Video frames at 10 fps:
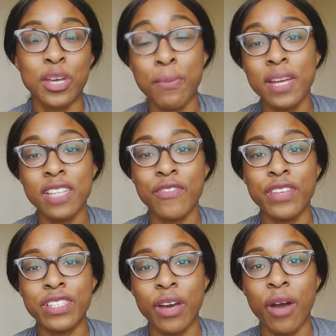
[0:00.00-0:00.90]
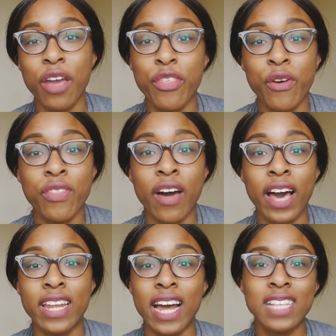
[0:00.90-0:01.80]
To complete the video, I thought that
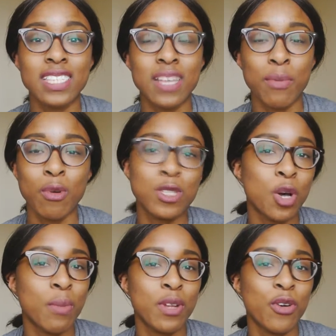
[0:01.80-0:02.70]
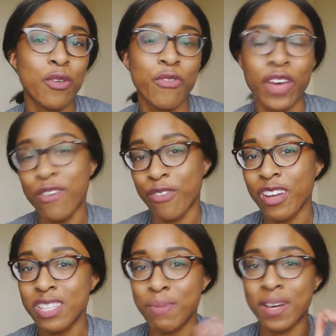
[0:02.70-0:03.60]
I'd add some autumnal
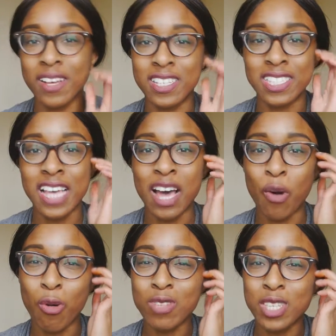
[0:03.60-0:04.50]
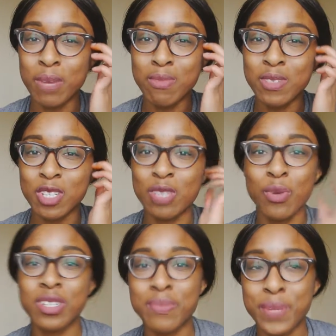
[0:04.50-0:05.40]
favourites, because autumn just
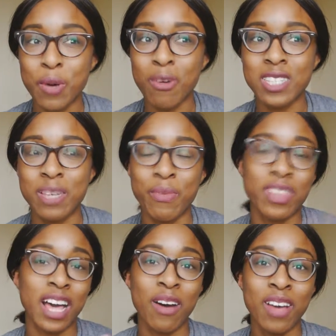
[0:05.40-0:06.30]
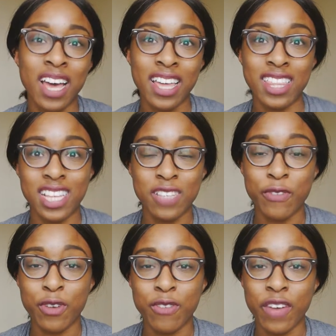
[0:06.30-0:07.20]
wouldn't be autumn without these
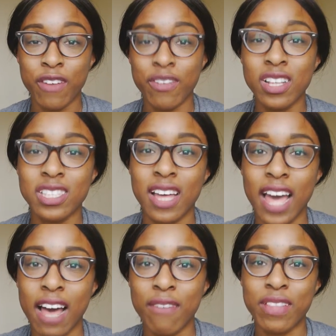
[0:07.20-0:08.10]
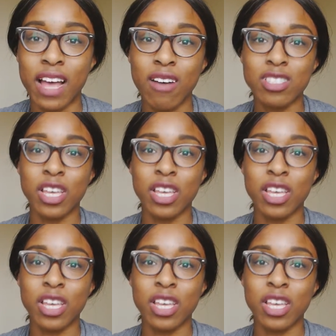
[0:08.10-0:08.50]
food favourites that I have now.